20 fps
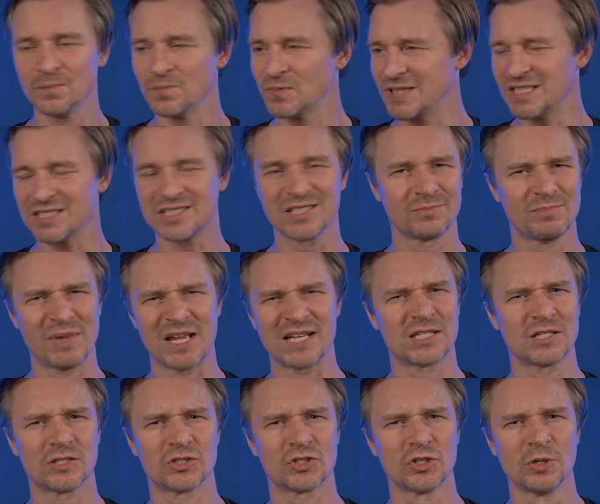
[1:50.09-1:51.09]
This is
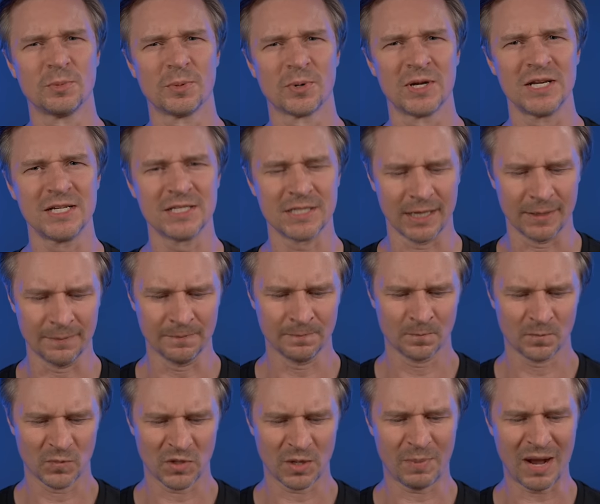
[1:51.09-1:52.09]
makes it super easy
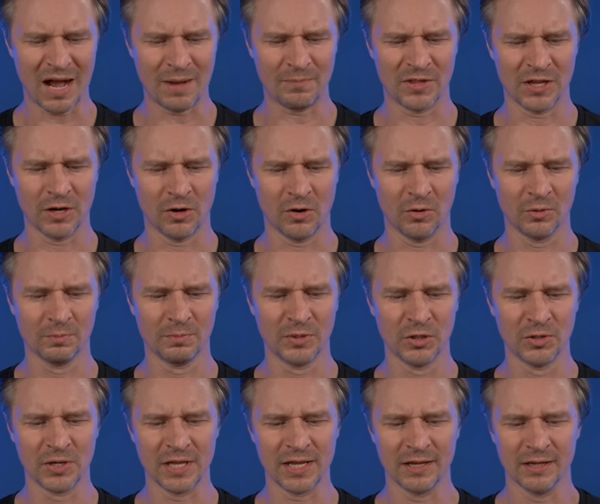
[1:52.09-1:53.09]
to pop the old
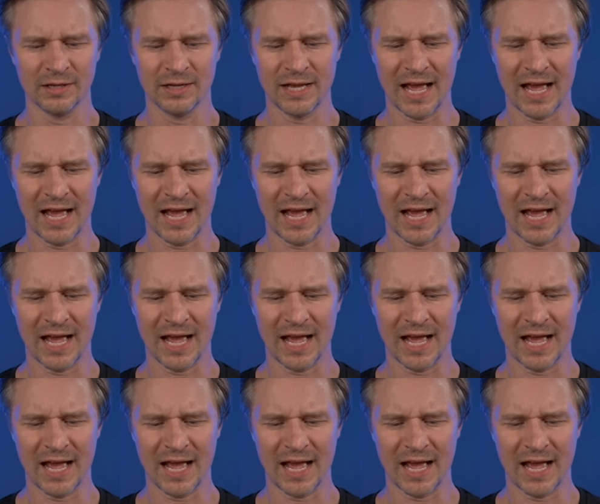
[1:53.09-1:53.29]
booty,